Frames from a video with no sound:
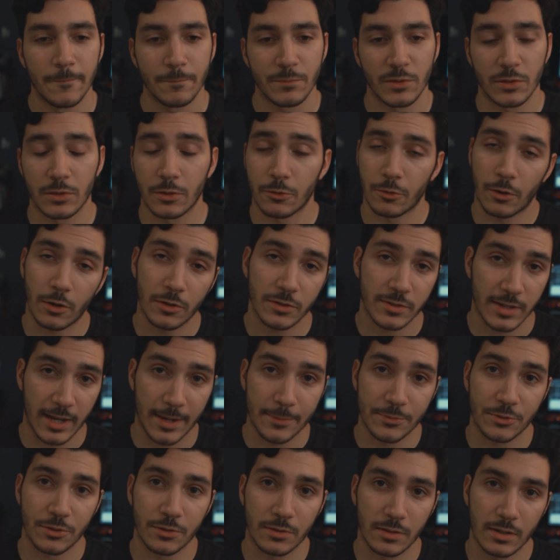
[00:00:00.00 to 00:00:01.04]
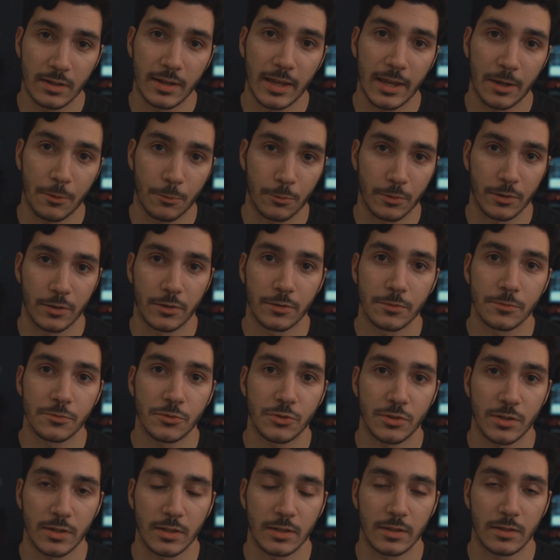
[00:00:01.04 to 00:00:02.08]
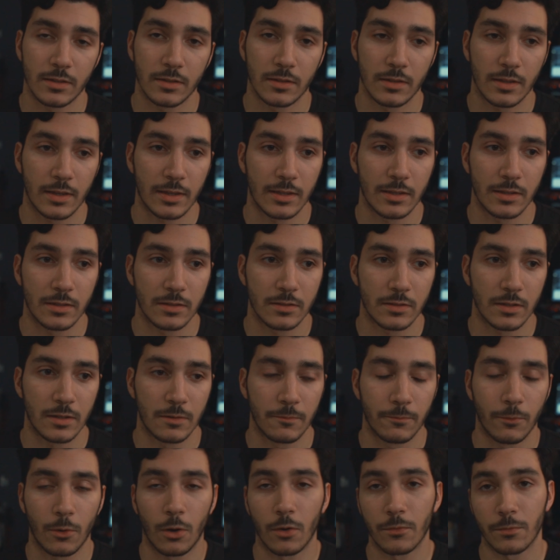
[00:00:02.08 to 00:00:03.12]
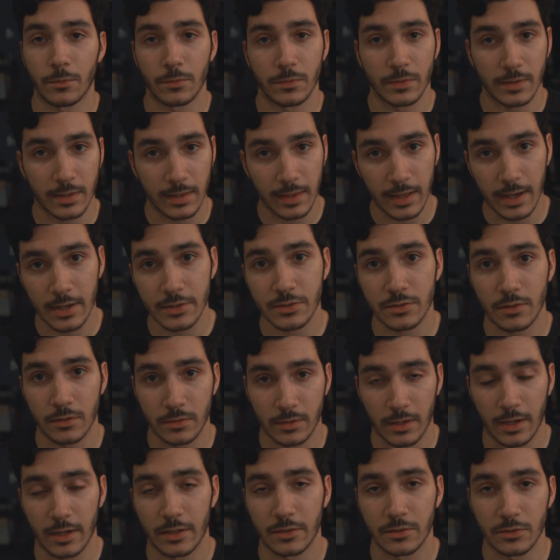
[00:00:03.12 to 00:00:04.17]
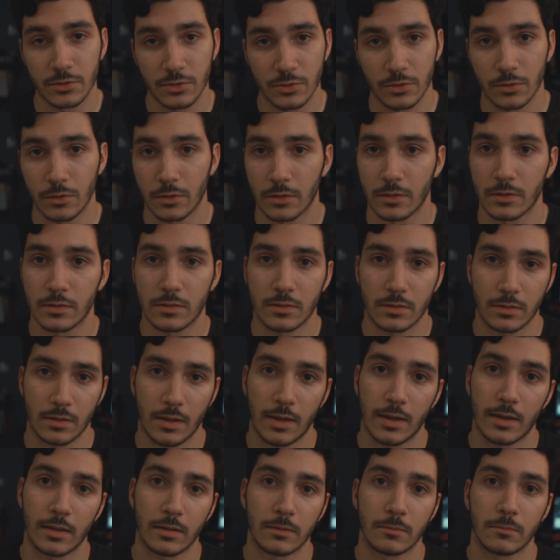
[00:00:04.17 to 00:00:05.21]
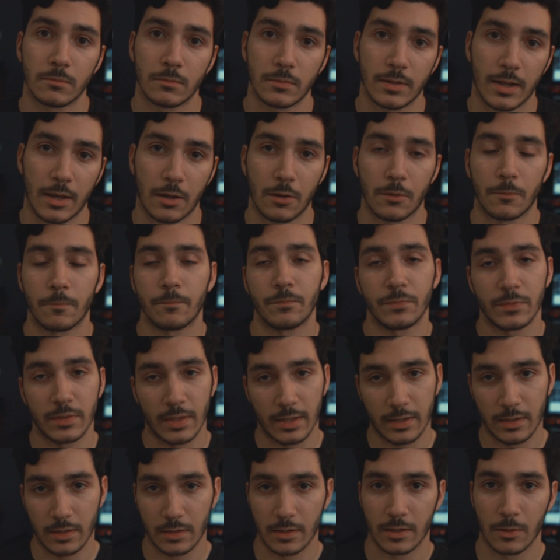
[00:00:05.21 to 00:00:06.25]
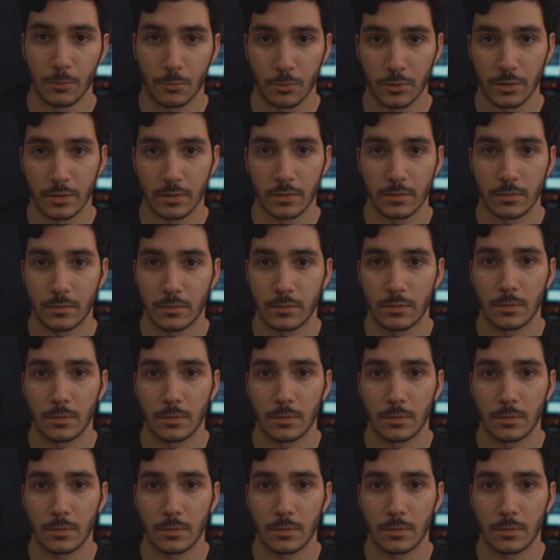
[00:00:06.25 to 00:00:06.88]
So there are times during the day where she is involved with the class online, the students, and now they can get work.